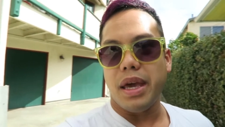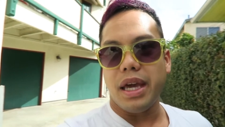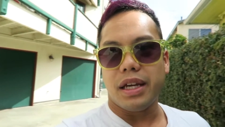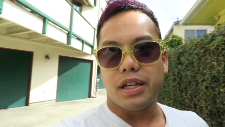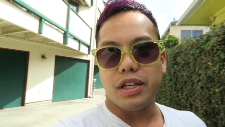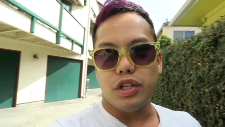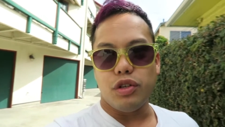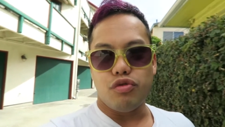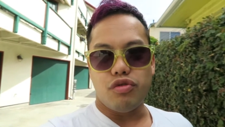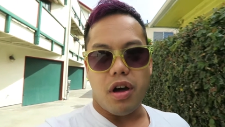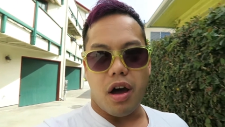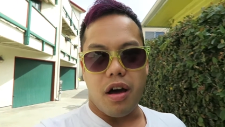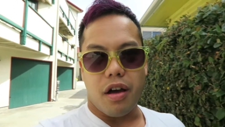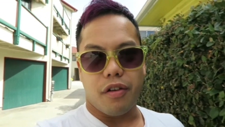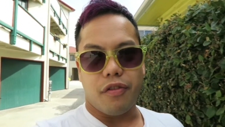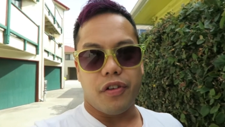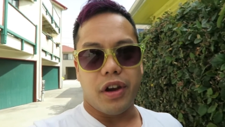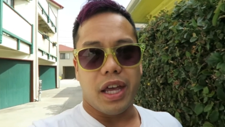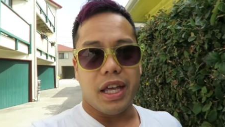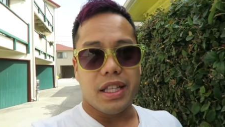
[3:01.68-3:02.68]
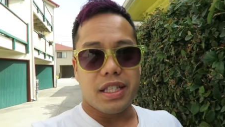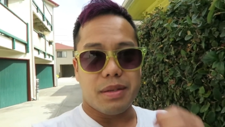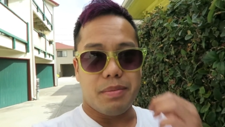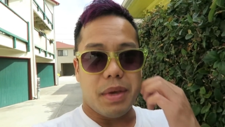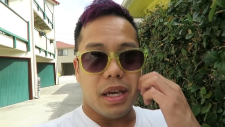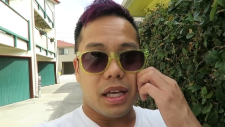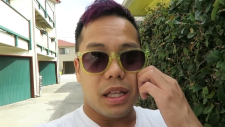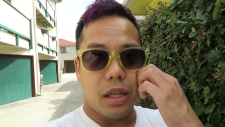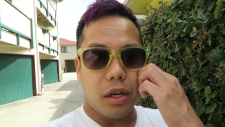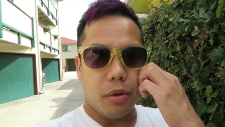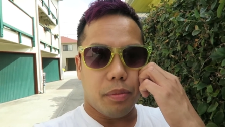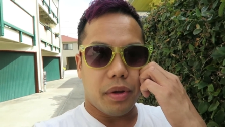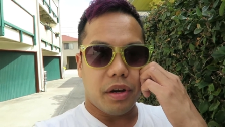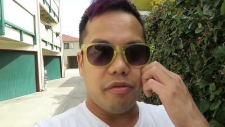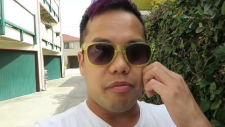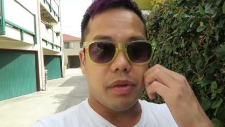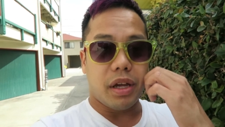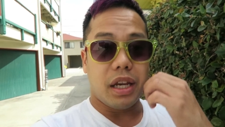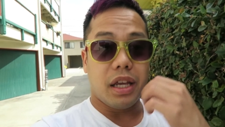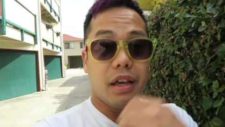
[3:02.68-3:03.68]
make new dog friends and make a little bit
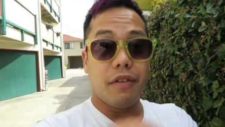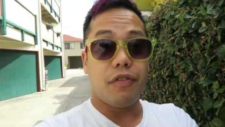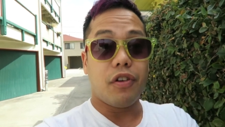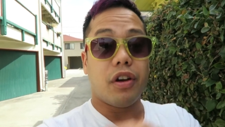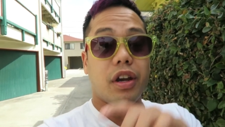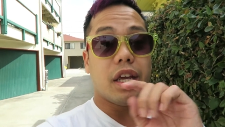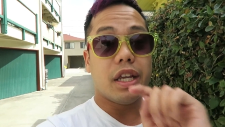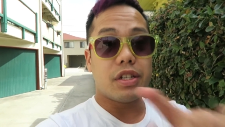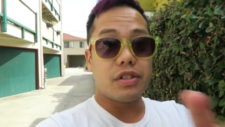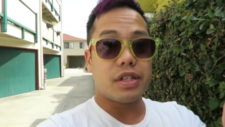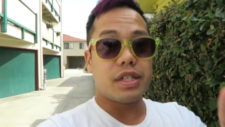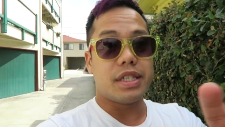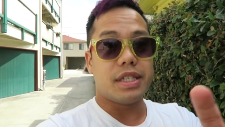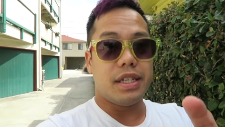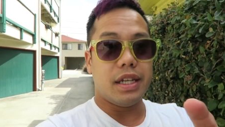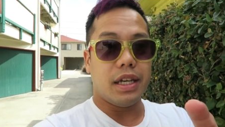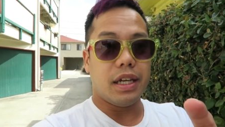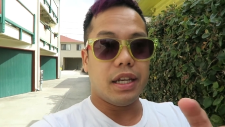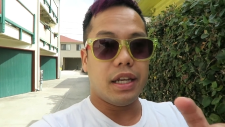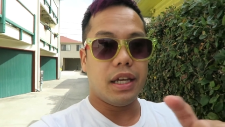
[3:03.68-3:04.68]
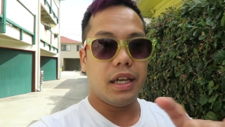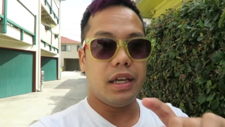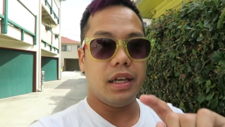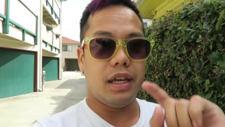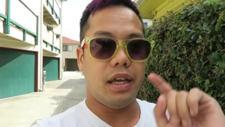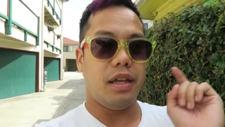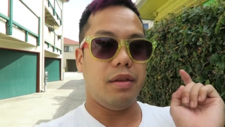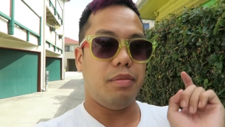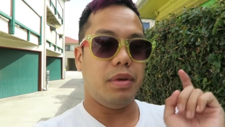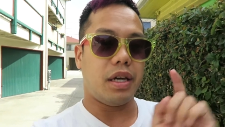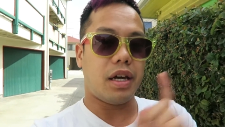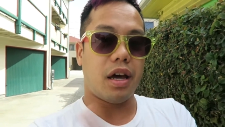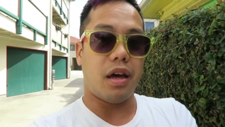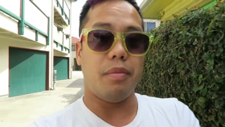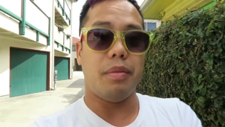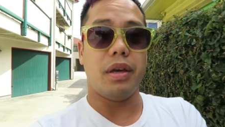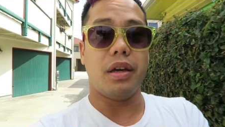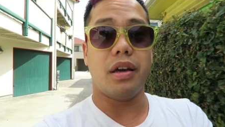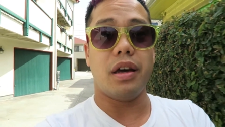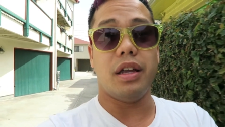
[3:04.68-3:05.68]
of money. If you're interested in
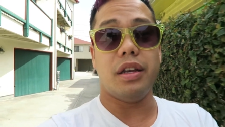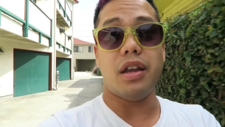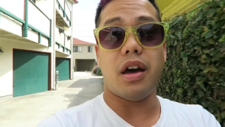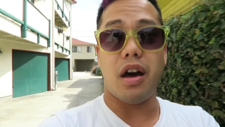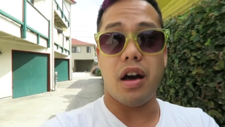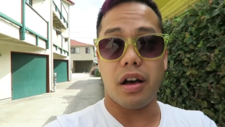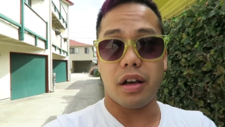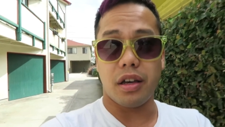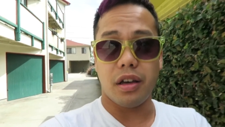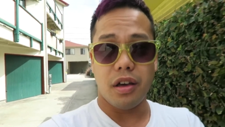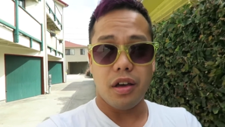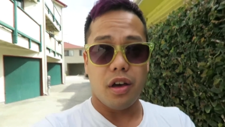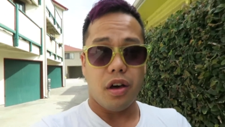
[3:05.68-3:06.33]
becoming a dog